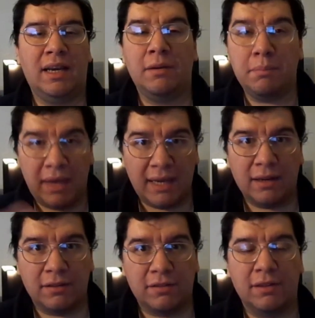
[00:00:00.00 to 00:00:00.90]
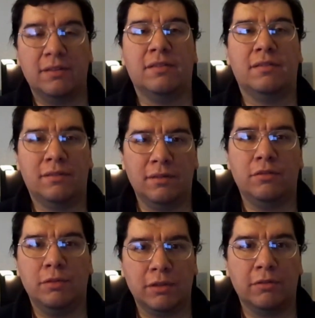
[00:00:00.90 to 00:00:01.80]
animatics, as
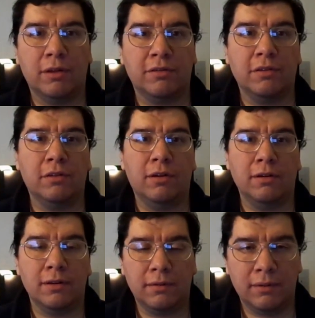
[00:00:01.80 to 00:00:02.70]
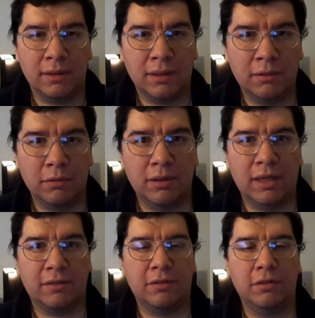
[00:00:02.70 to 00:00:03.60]
the director actually called it, where
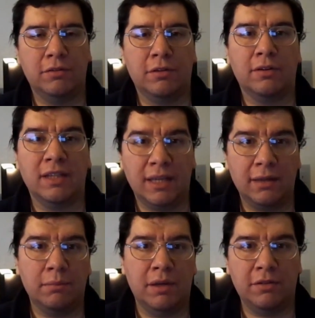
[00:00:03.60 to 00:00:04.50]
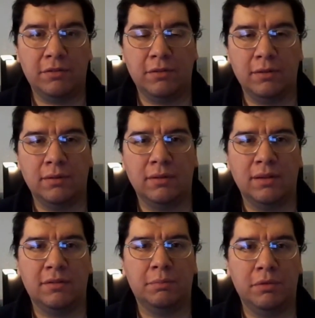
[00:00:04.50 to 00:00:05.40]
they actually use all the animation
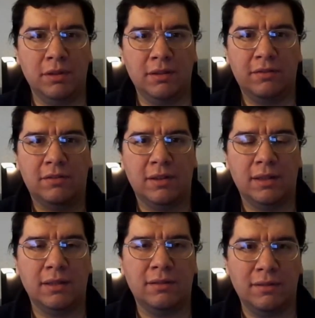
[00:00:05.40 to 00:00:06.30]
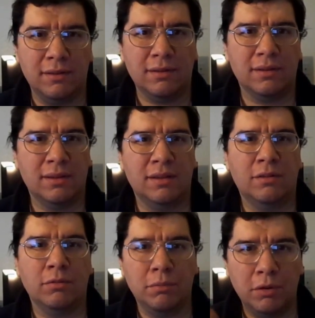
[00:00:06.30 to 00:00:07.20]
that's put inside uh,
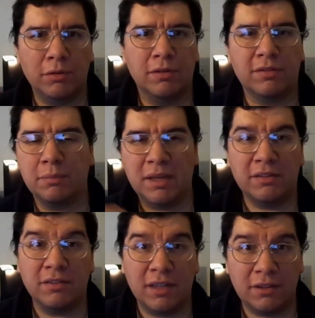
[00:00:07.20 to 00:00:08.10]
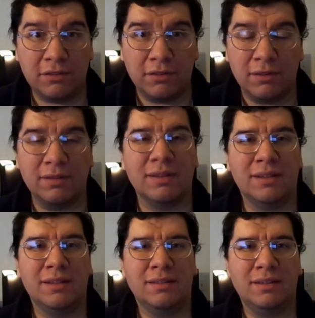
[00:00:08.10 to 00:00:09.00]
Ramona's imagination.
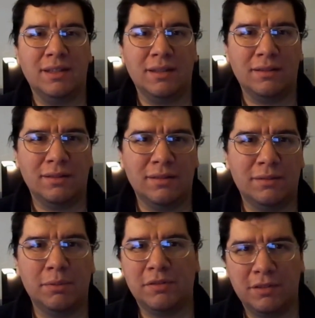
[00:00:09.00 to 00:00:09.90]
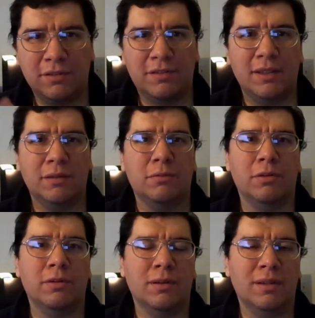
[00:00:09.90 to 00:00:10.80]
Yeah, especially the scene
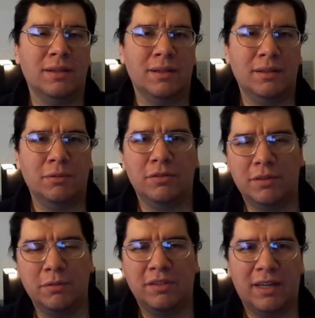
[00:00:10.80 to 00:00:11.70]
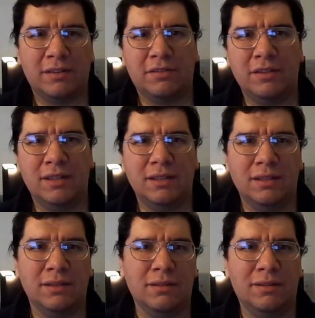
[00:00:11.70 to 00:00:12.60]
where where she was actually,
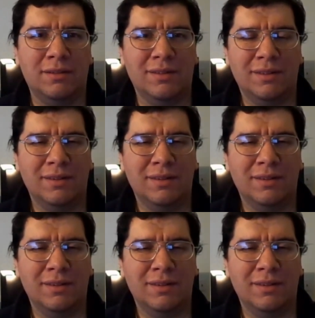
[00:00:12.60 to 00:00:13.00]
you know,